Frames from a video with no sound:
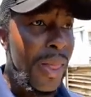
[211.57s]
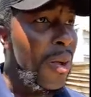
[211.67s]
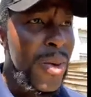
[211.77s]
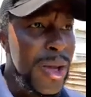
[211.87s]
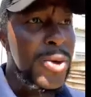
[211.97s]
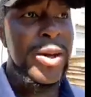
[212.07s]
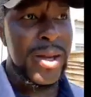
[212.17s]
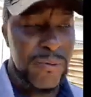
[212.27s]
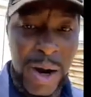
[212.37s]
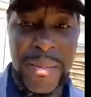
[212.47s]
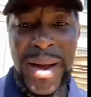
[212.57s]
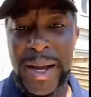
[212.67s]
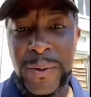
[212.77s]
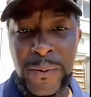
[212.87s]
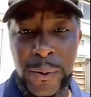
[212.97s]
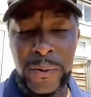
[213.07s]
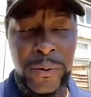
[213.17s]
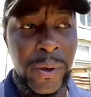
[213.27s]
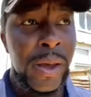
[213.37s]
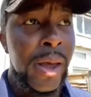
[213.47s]
where you can run back and forth.
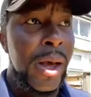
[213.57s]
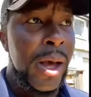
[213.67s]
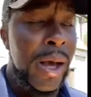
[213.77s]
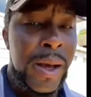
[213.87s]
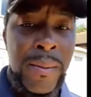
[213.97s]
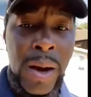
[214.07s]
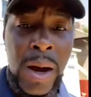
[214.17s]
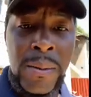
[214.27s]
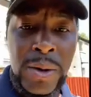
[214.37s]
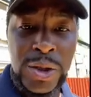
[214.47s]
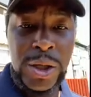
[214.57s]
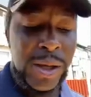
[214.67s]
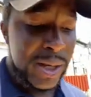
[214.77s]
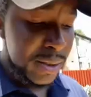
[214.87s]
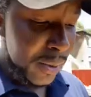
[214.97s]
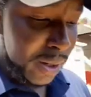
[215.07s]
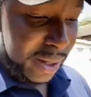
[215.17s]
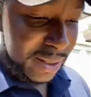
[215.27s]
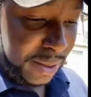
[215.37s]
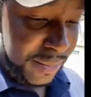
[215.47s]
I'm going to show you how to mark
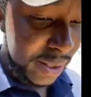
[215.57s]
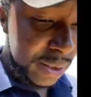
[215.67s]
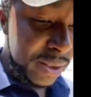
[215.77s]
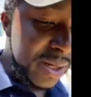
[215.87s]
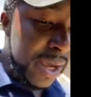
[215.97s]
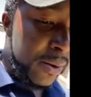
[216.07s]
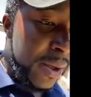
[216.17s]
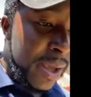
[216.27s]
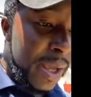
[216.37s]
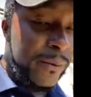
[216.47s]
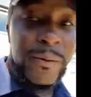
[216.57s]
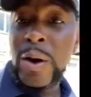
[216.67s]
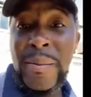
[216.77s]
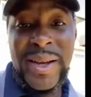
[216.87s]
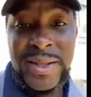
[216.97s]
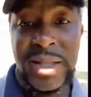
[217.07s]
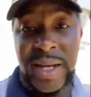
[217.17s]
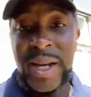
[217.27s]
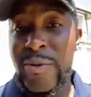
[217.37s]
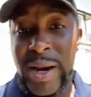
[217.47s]
out 10 meters. Now, if you've got a meter
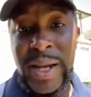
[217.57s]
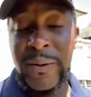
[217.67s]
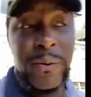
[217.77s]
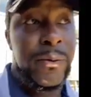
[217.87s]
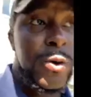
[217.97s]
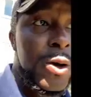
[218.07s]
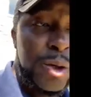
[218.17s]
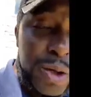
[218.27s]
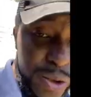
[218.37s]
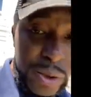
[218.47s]
stick, great. If you've got, you can do